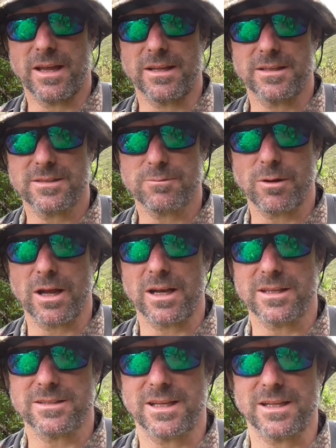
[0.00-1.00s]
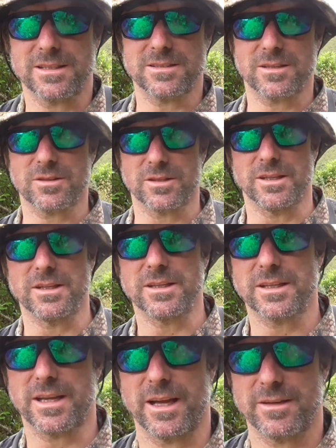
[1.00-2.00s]
and as well as that it's a good
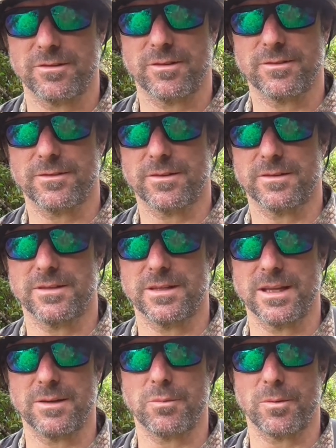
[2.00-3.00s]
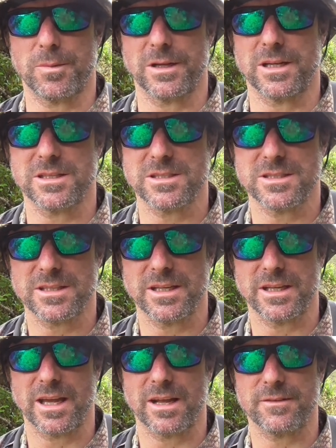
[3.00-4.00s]
indicator if a deer population is
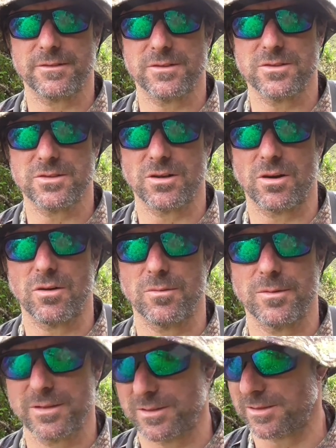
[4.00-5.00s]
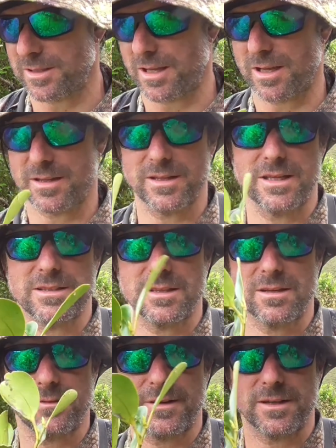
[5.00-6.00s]
getting out of control because uh, these
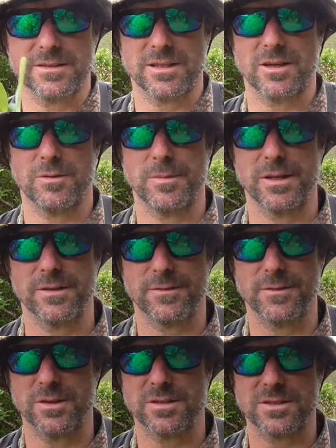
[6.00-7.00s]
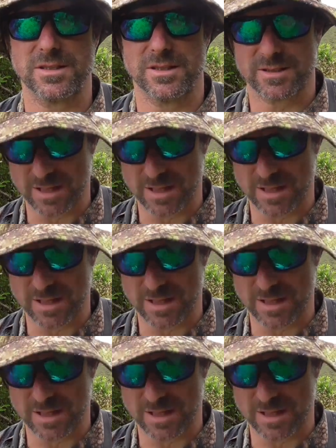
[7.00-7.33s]
little fellas here will be the first to